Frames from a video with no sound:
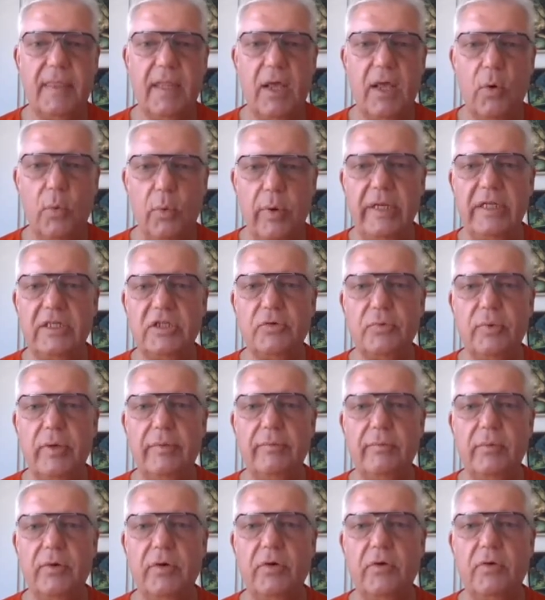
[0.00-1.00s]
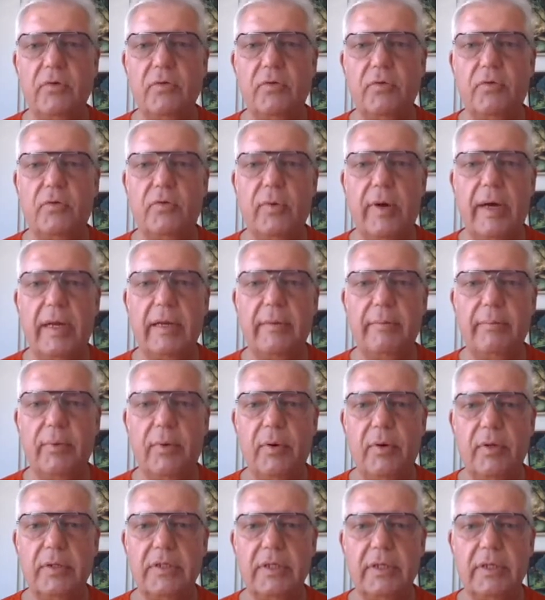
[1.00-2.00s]
Windscreen, quite
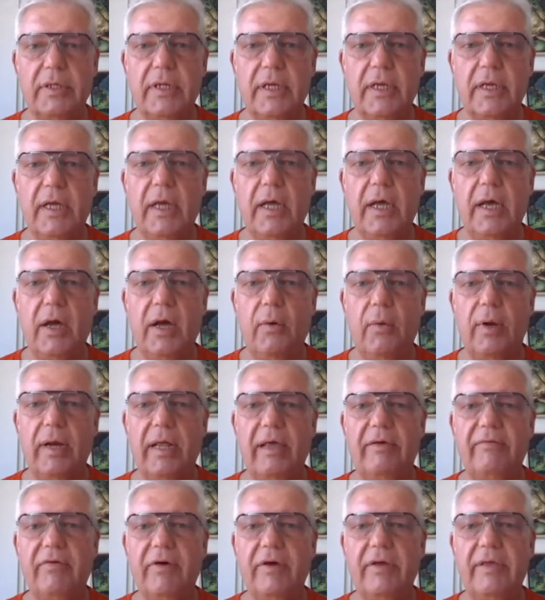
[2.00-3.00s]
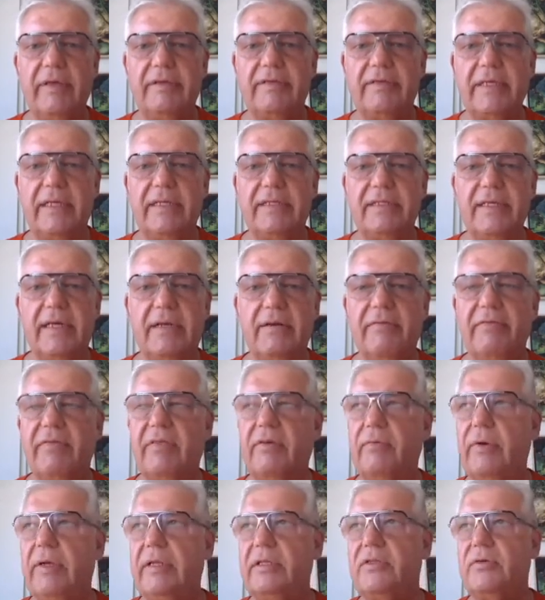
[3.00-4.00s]
important. Whatever is inside of
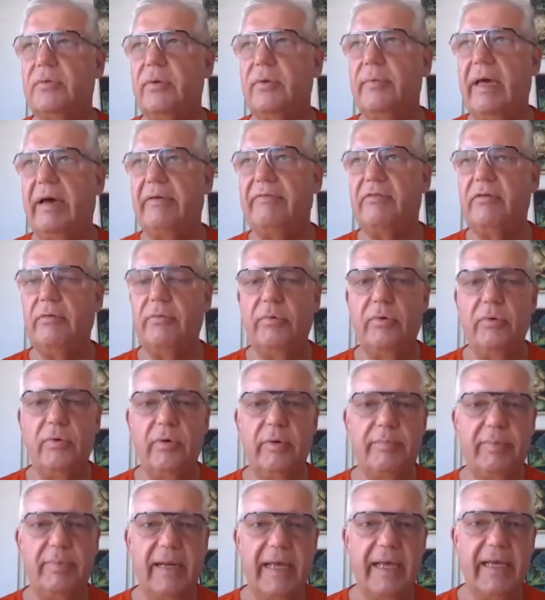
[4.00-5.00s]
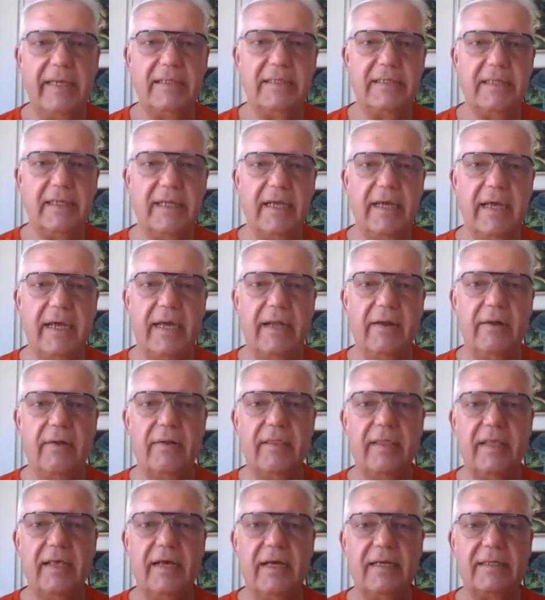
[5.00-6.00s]
the windscreen have to be replaced, and
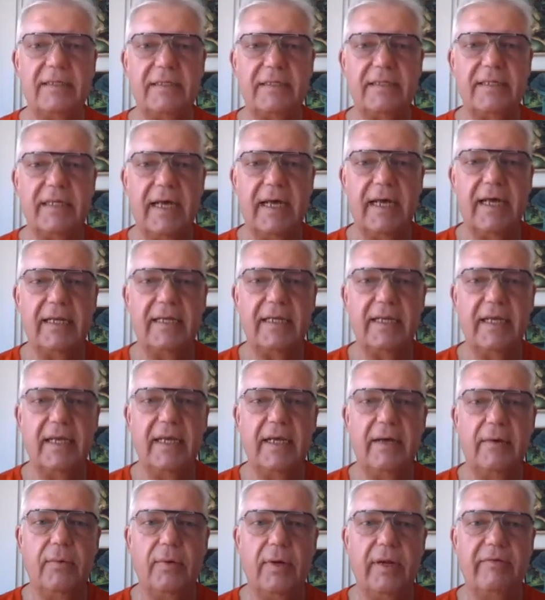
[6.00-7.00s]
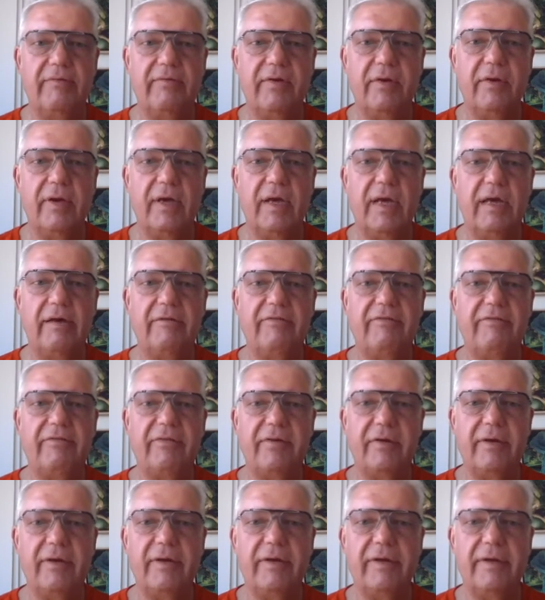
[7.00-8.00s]
on the other side, whatever you have
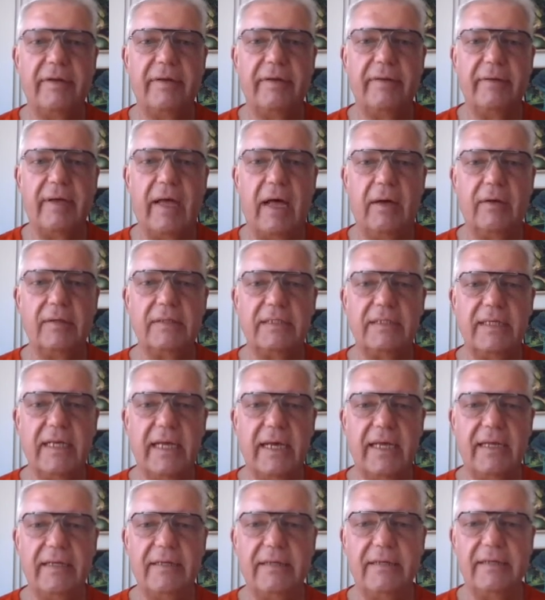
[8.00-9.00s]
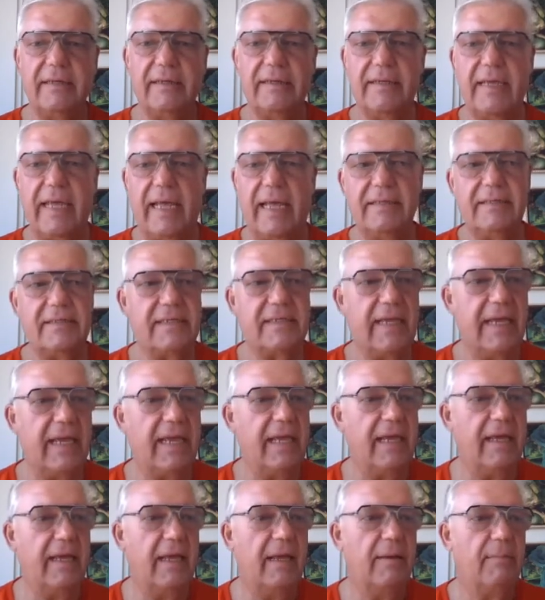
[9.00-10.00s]
outside, it can
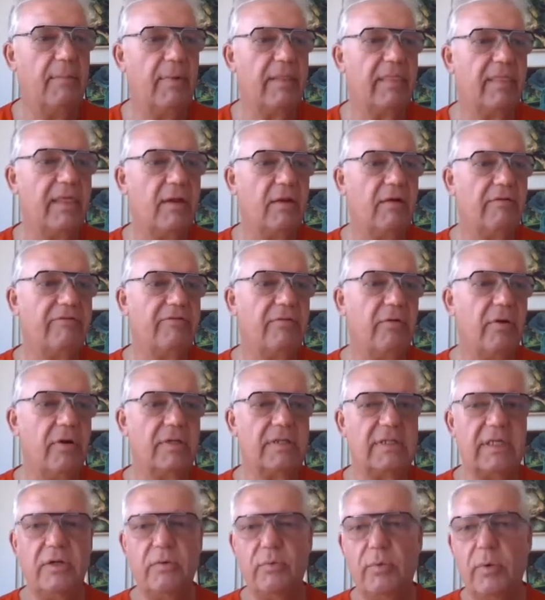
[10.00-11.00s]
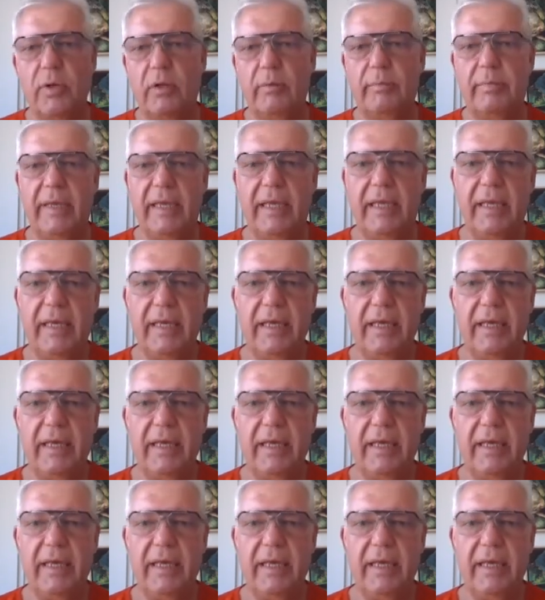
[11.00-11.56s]
stay, but then of course it will be